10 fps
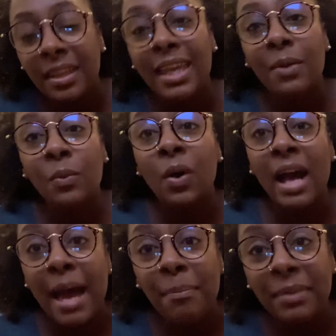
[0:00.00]
It will
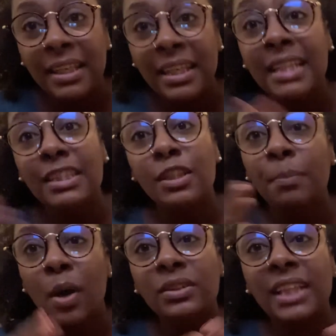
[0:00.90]
happen. It's
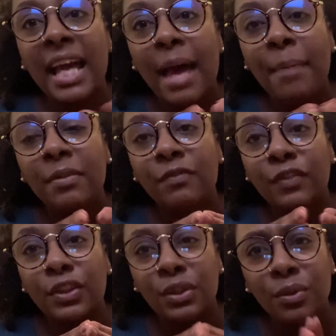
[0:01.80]
supposed to happen for
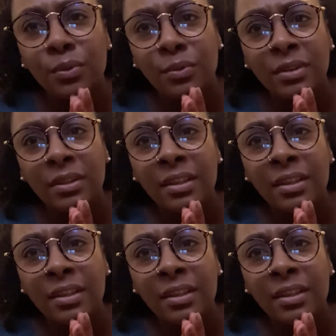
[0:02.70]
you.